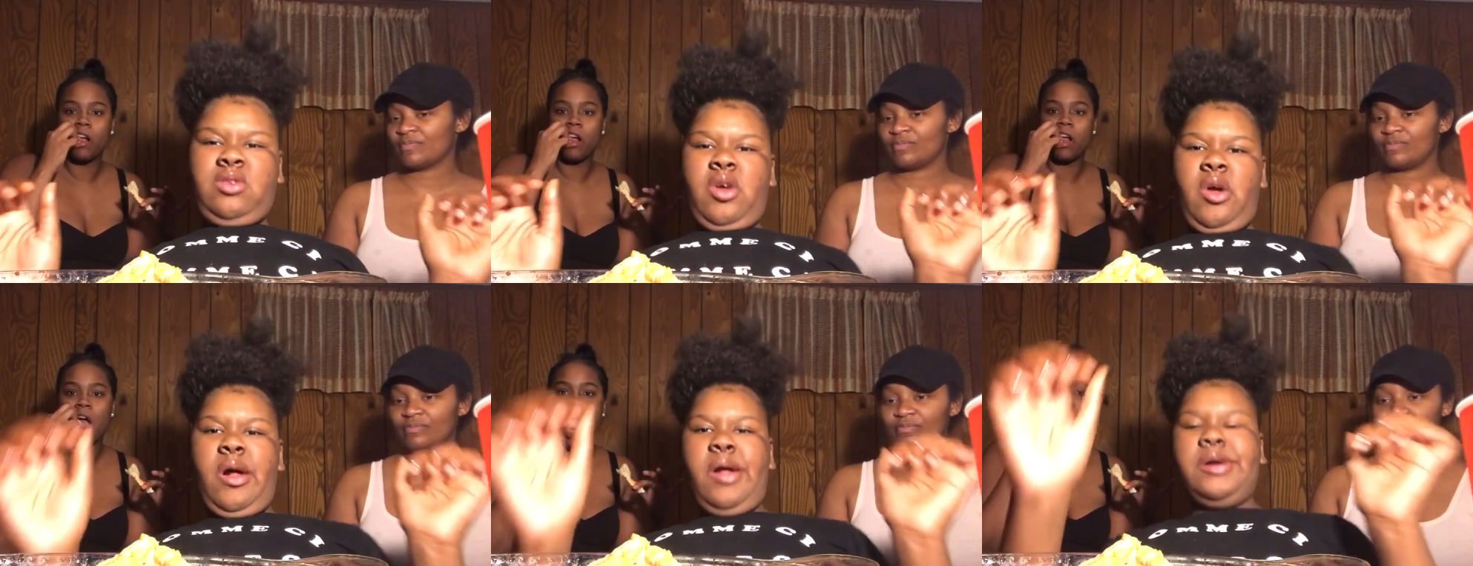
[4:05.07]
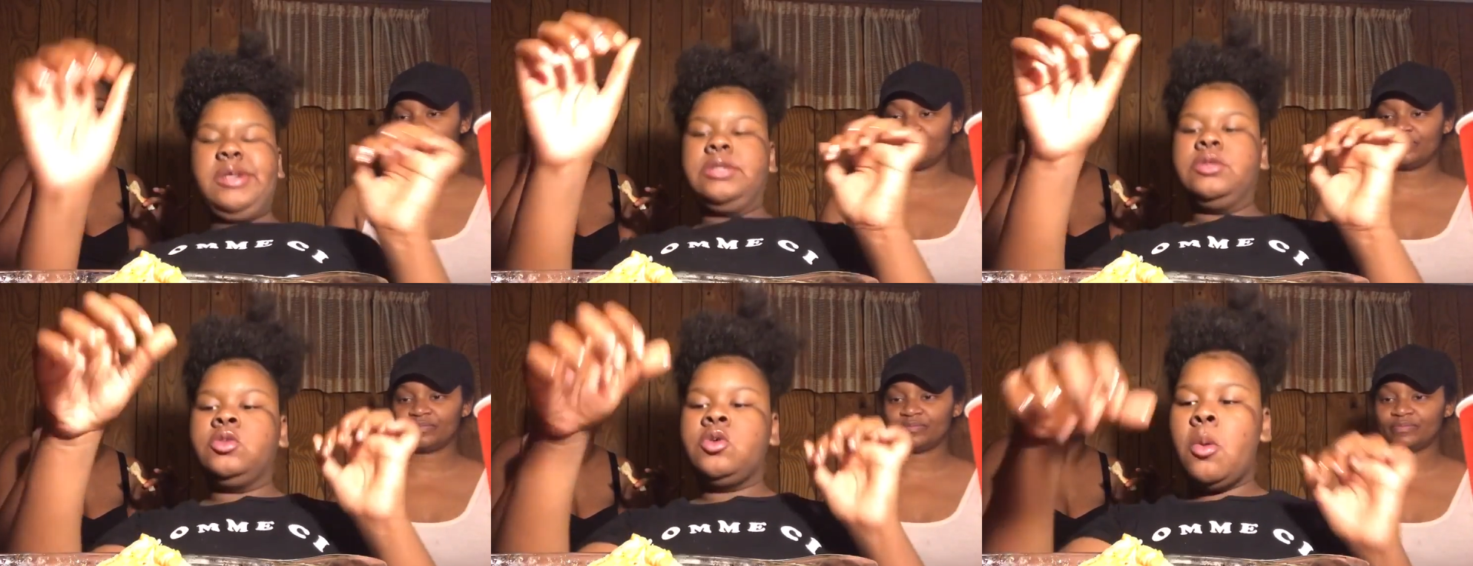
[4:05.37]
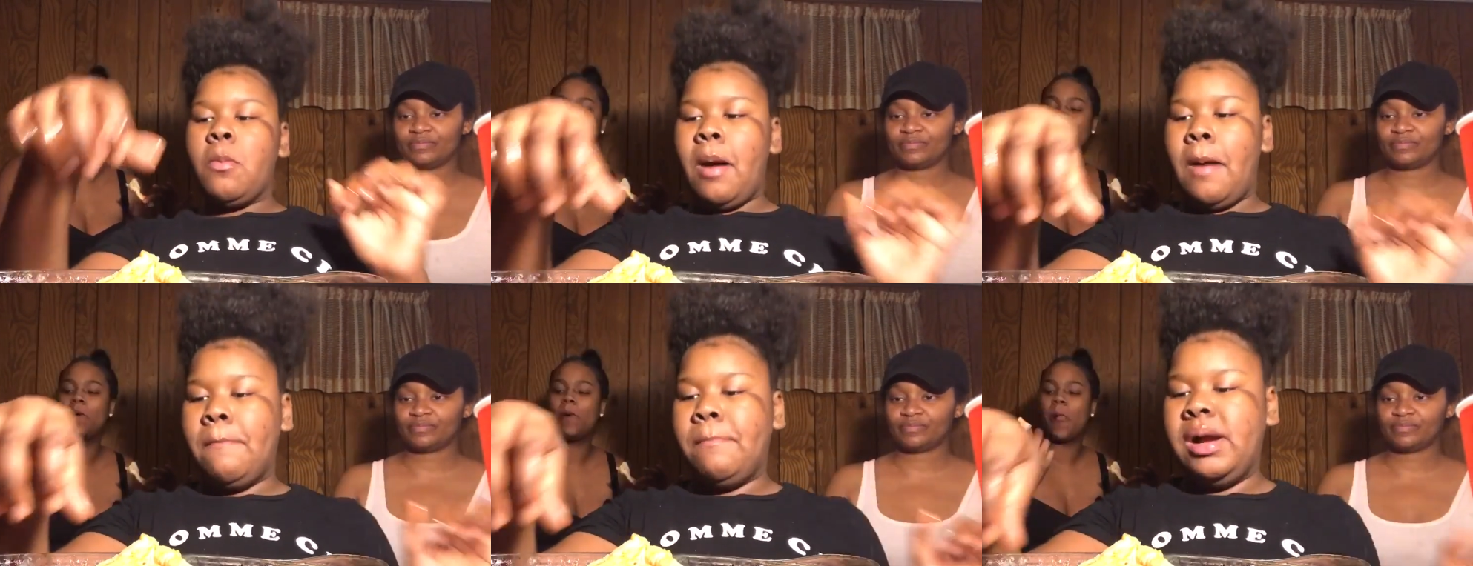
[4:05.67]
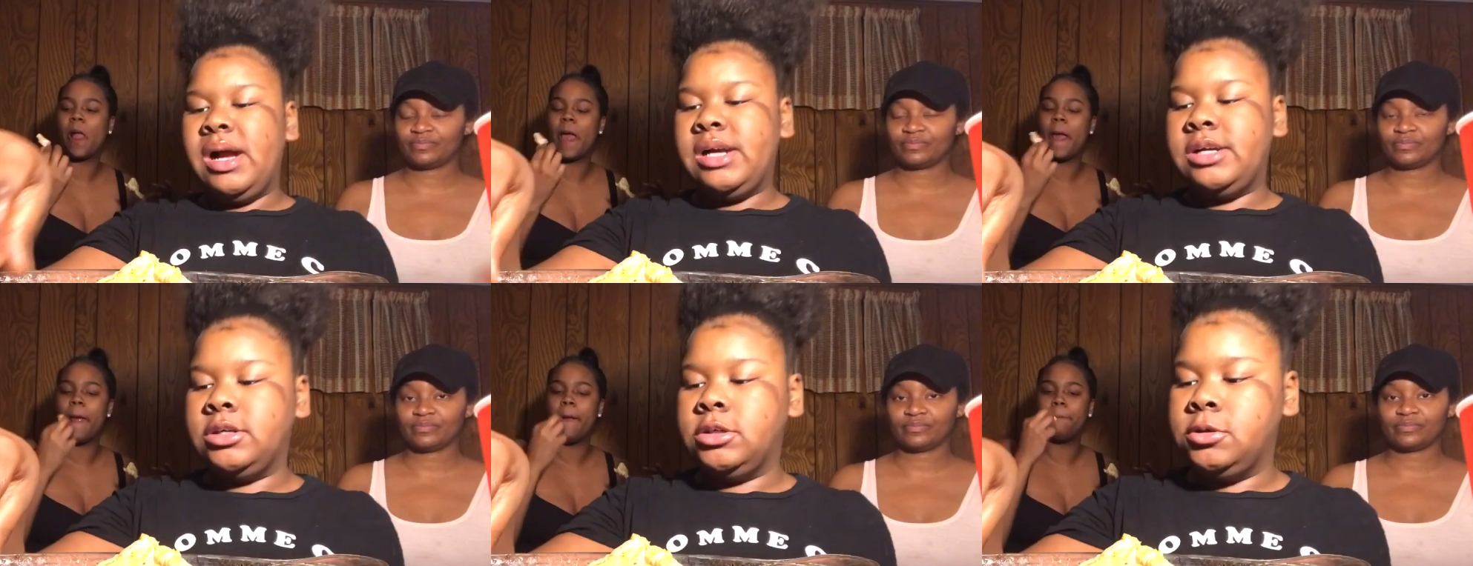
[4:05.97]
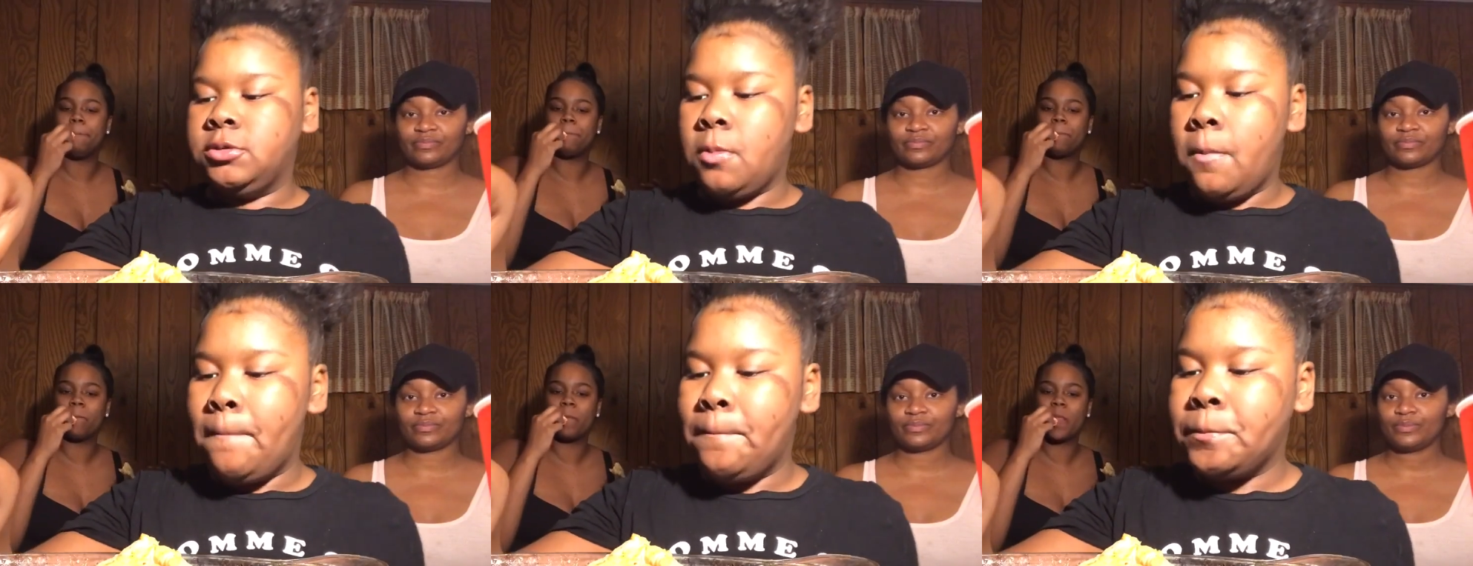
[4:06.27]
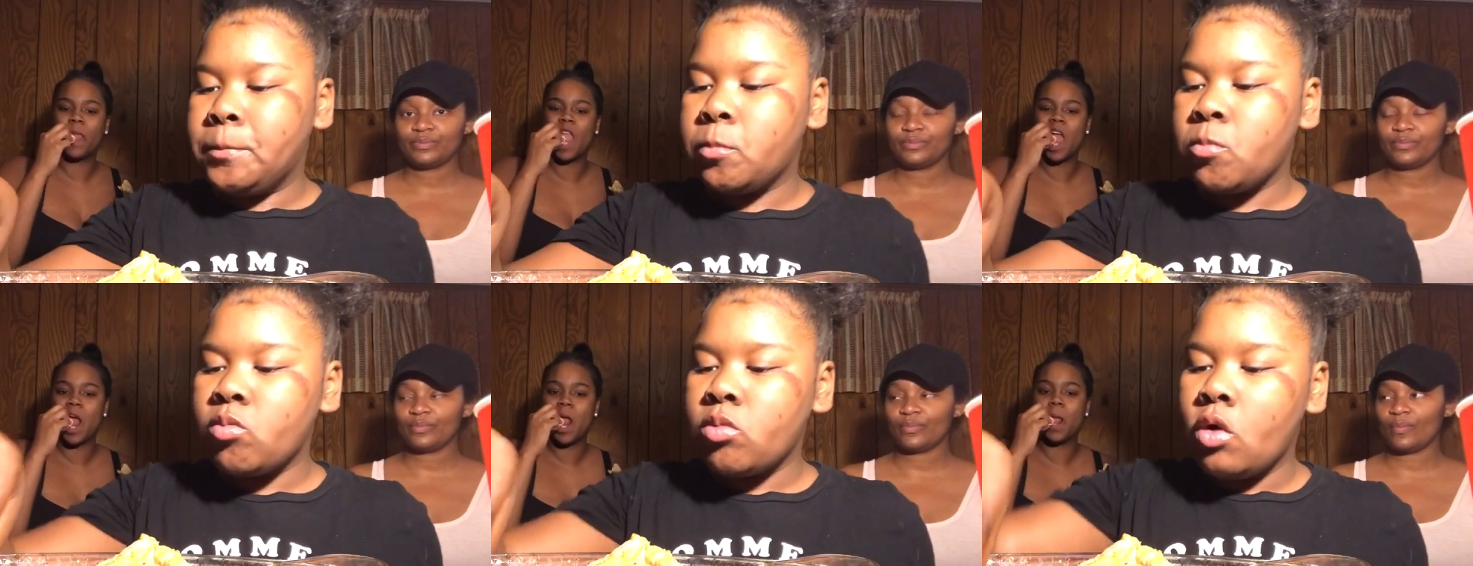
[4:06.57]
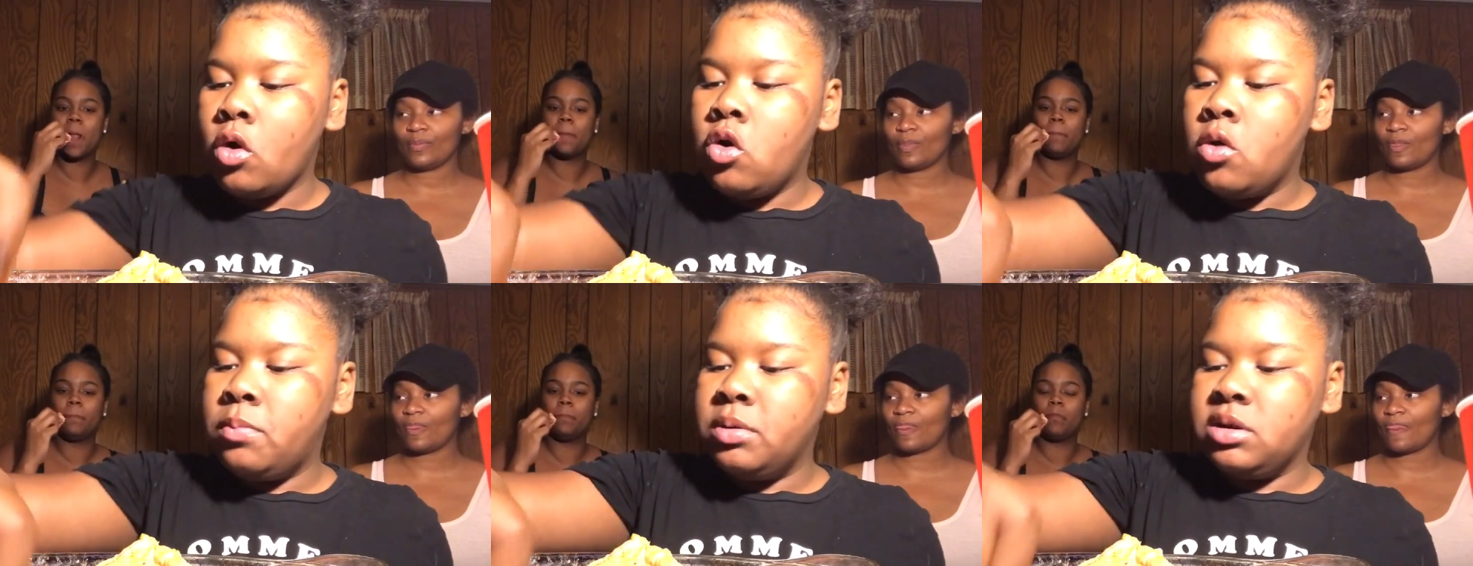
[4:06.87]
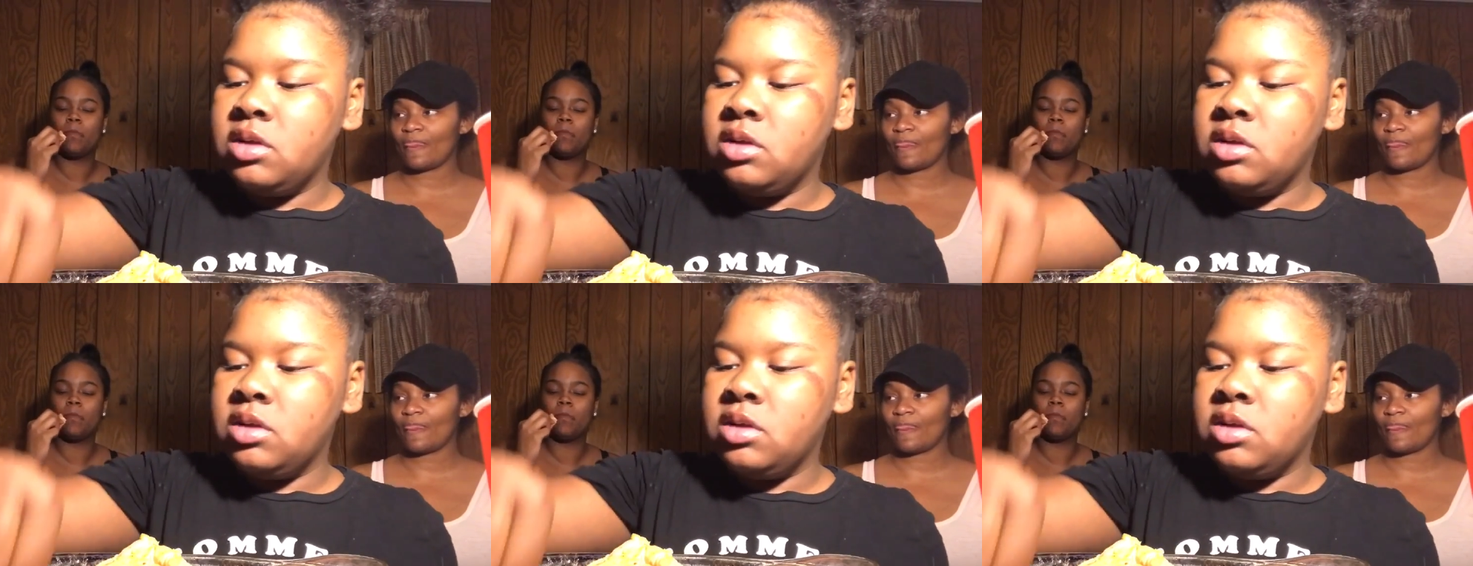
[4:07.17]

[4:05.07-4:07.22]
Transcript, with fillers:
Speaker 1: Mm -hmm. Oh, my back hurt. Who